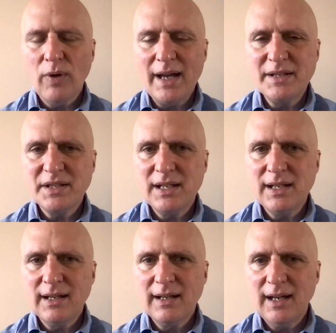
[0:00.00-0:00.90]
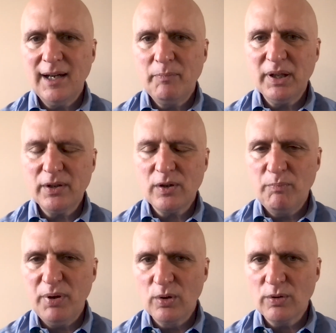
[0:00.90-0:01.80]
Rising political
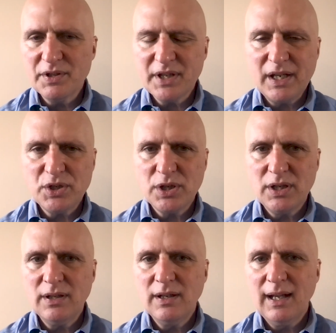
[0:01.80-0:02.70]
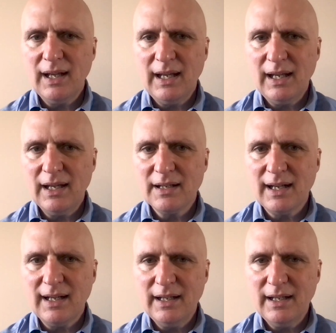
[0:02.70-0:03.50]
polarization and